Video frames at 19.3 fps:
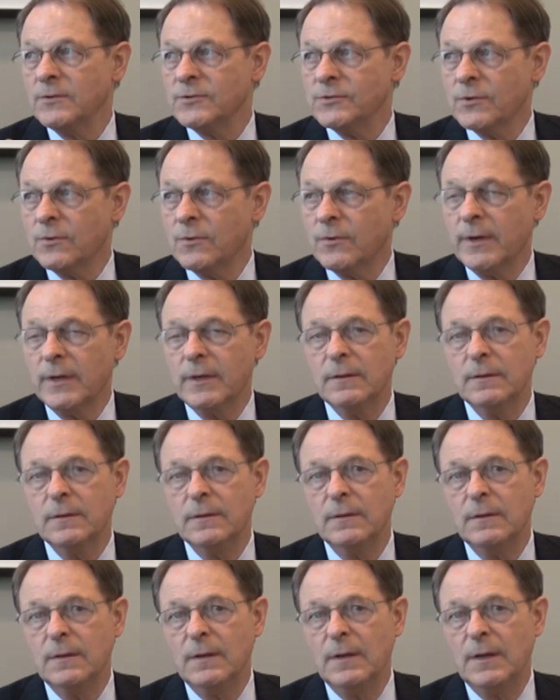story
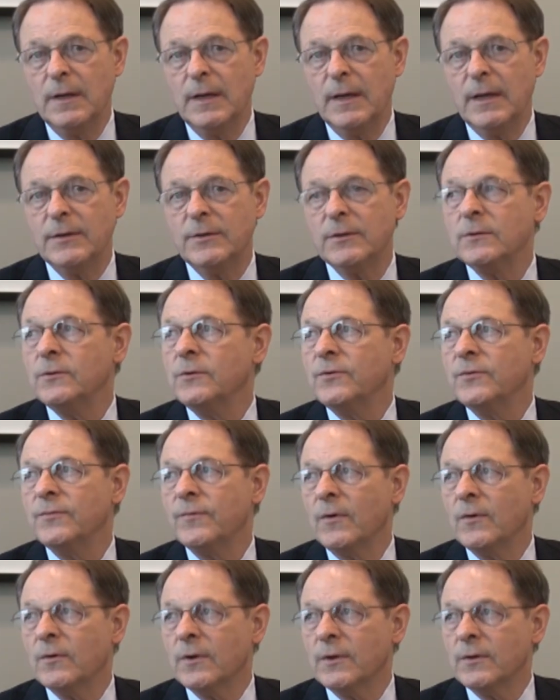and to lose
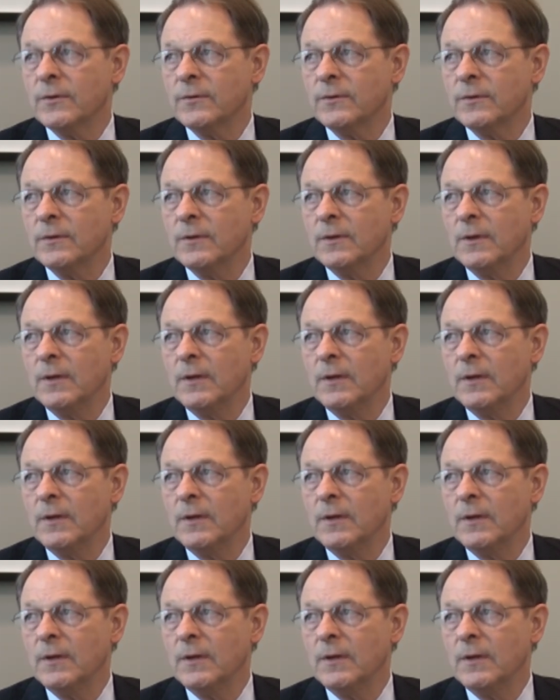focus.